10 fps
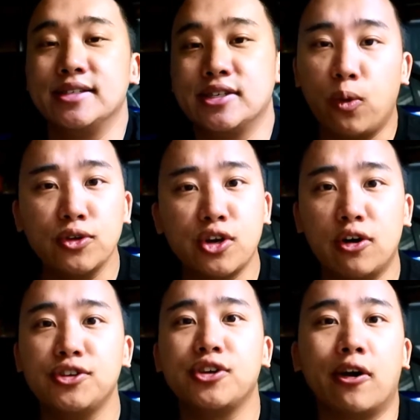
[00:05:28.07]
Sports
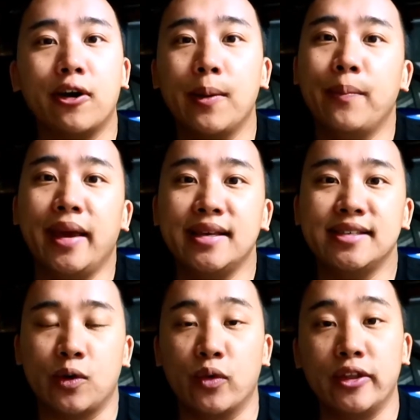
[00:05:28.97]
cars are
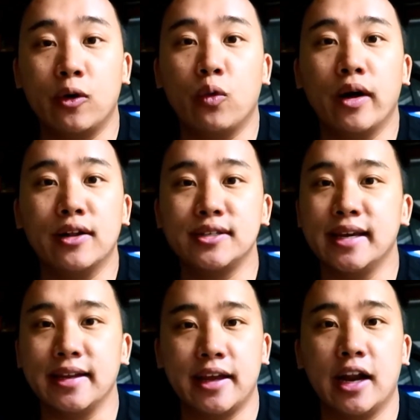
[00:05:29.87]
amazing when they're well
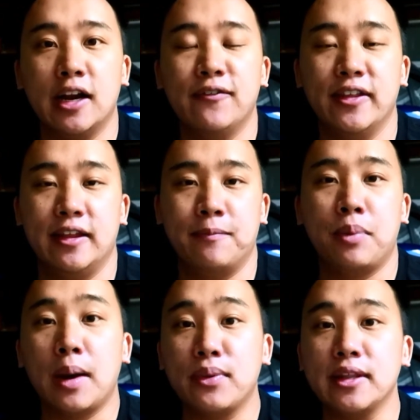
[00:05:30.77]
taken care of and they're
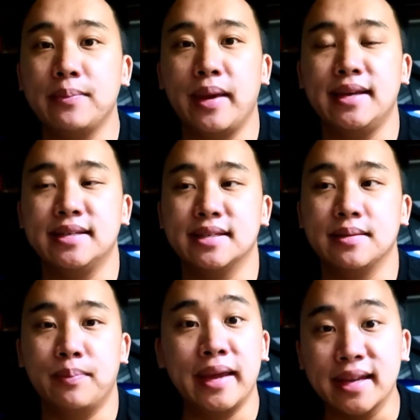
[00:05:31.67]
properly
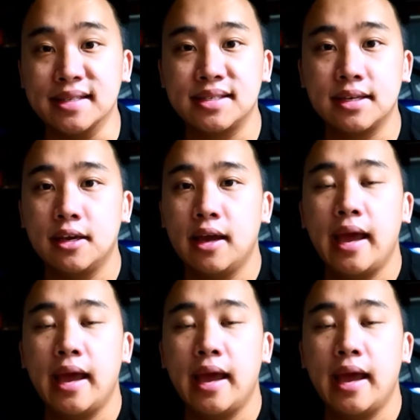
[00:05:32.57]
maintained.